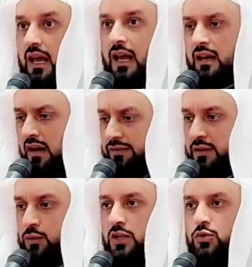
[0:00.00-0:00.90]
and after
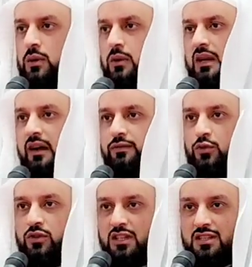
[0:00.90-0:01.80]
which we will have
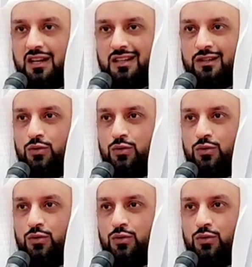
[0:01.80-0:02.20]
to return